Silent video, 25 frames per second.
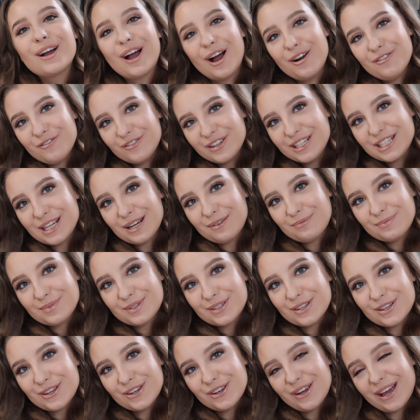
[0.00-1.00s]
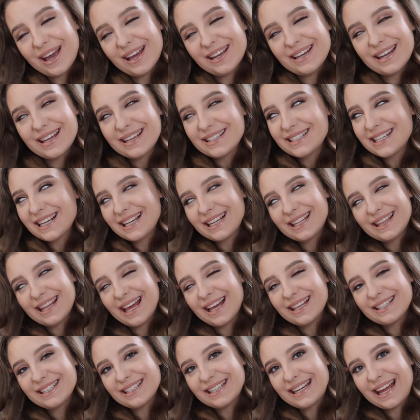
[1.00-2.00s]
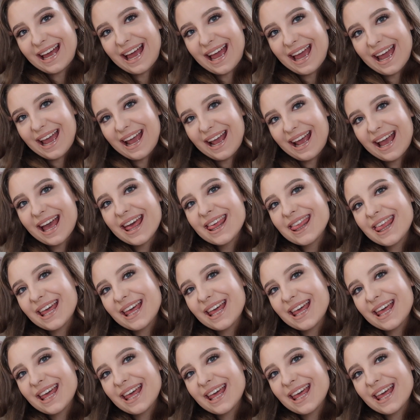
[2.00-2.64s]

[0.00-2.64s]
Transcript: comfy jumpsuit and chill in that today.